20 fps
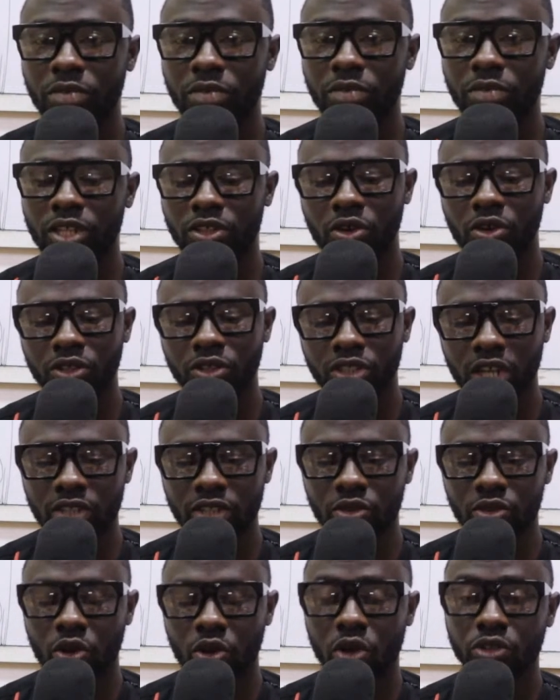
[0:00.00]
Consider to
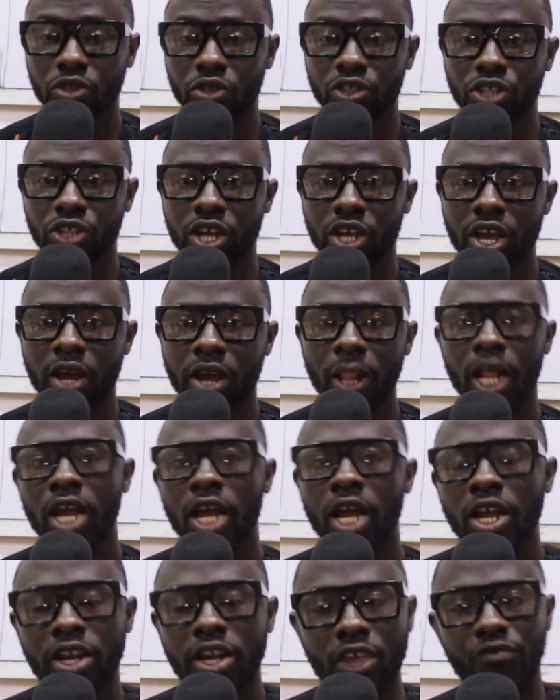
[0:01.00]
also share
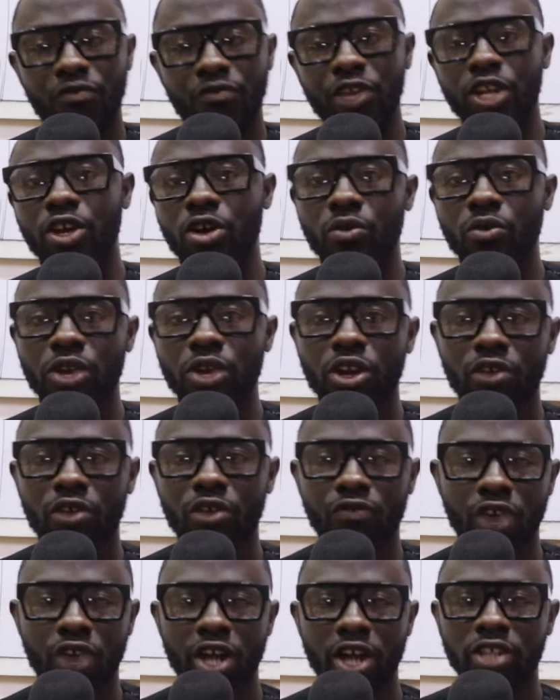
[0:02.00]
the video with your
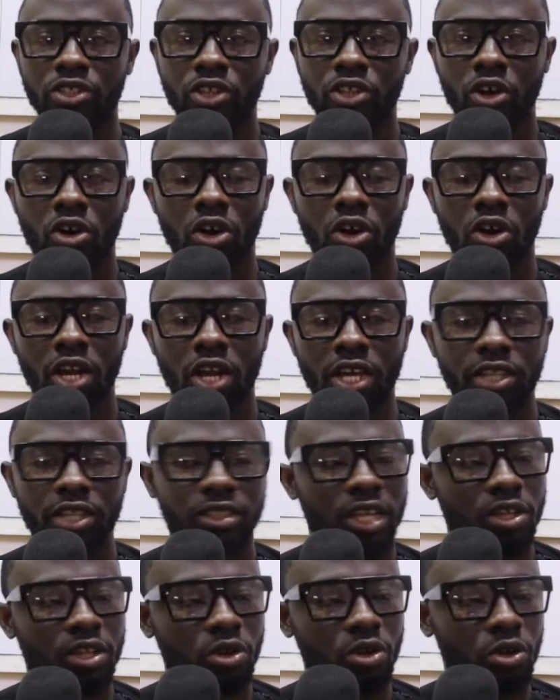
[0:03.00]
friends, your colleagues,
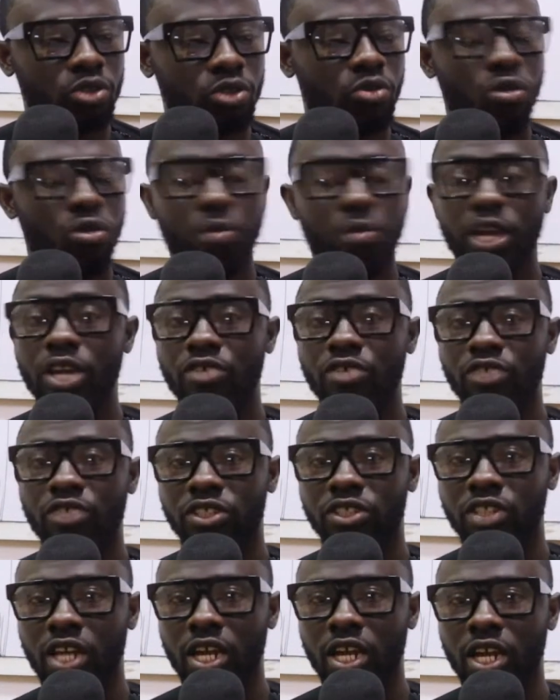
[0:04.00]
and those who will be
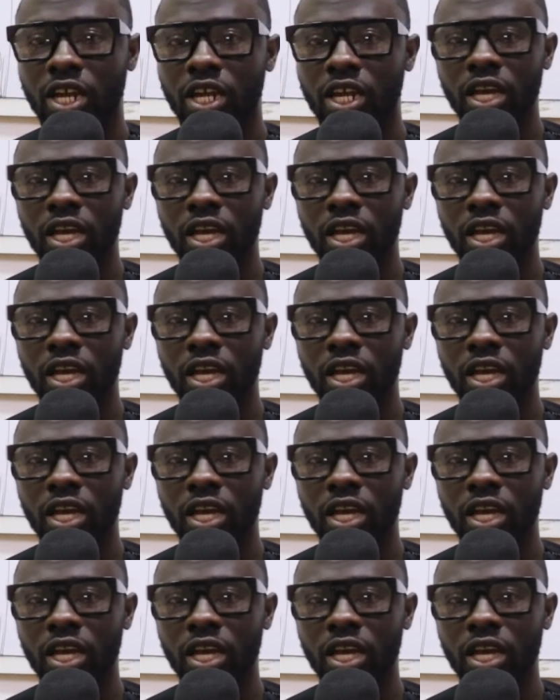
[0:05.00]
interested.